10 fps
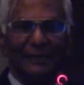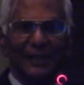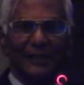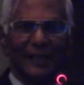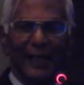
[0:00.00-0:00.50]

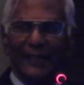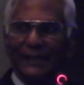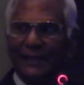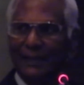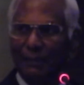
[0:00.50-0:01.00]
just like
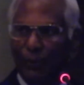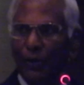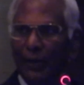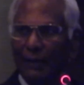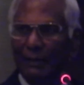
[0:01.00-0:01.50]

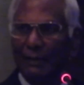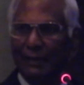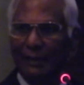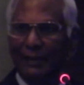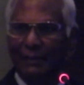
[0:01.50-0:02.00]
Poland.
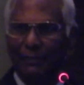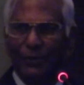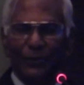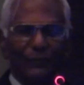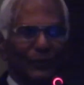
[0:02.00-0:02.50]

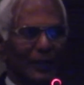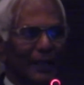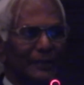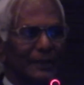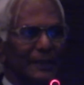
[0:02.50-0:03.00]
Beautiful
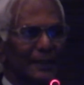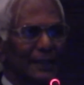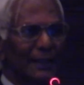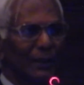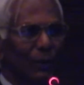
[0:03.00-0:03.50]
country
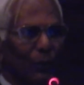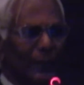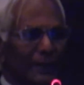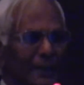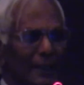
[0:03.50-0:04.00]

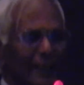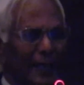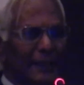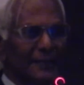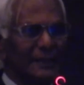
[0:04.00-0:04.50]
with
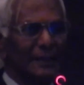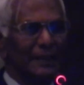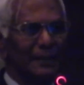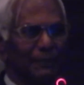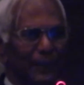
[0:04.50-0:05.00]

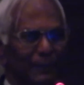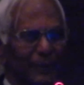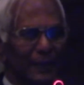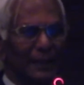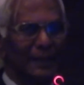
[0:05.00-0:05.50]
excellent
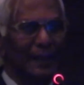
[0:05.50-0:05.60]
people,